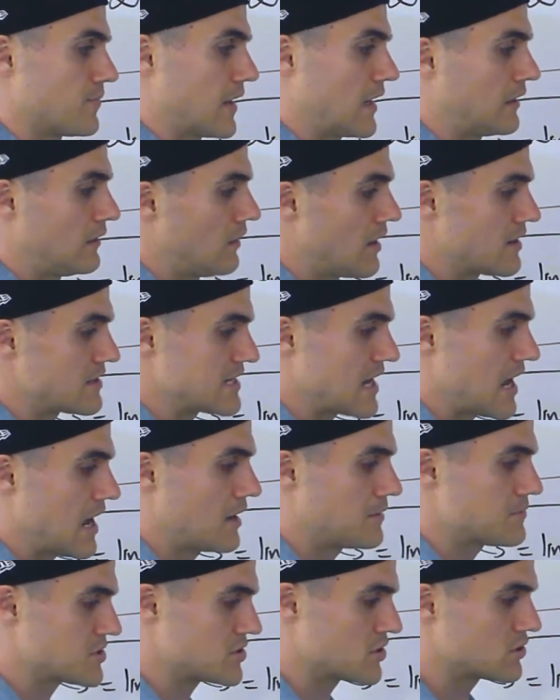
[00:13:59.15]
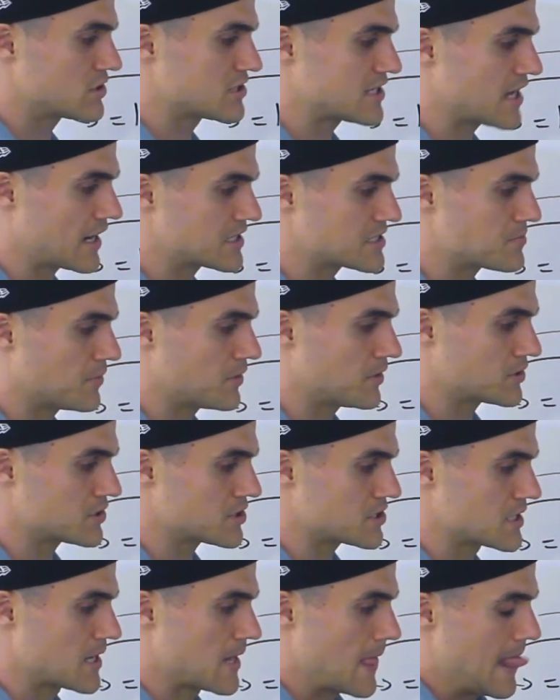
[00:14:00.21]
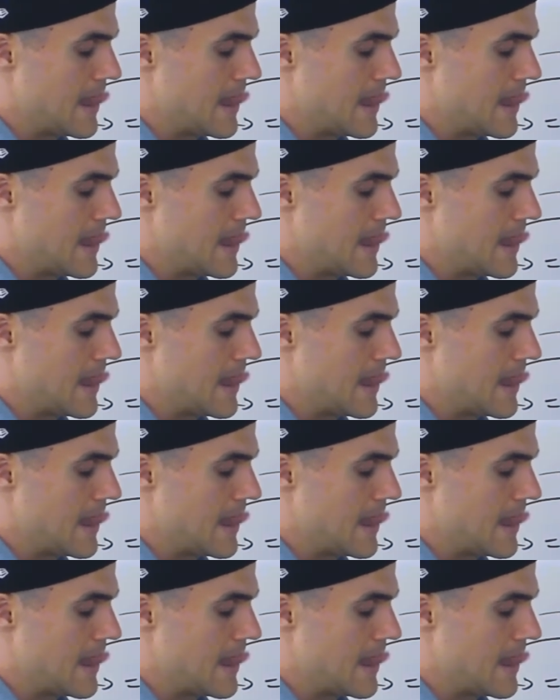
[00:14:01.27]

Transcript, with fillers: And a lot of times, certain textbooks,